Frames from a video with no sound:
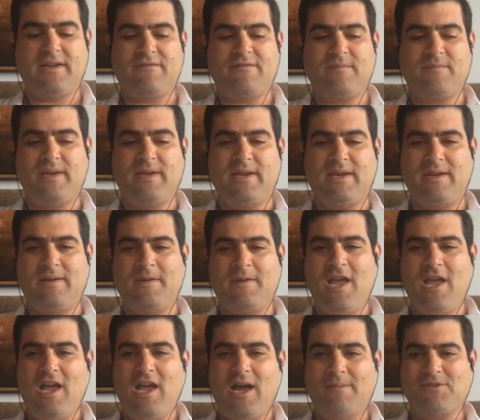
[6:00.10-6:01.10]
for me, and
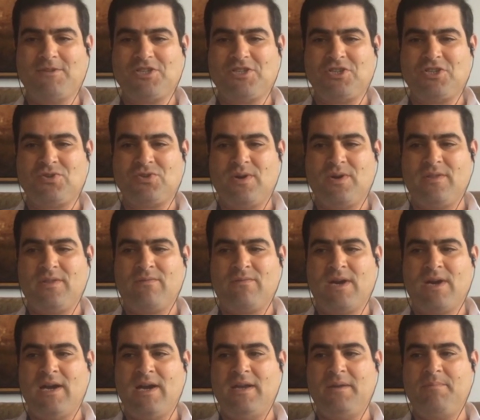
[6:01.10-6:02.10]
I'm just enjoying the
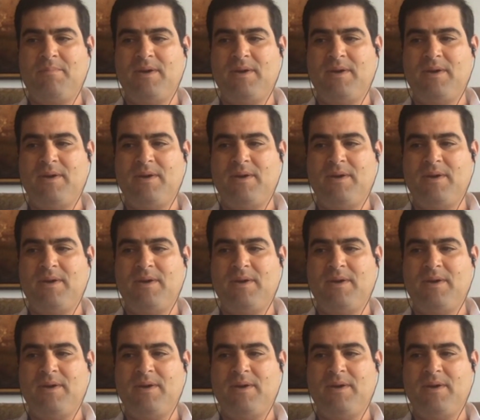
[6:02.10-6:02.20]
ride.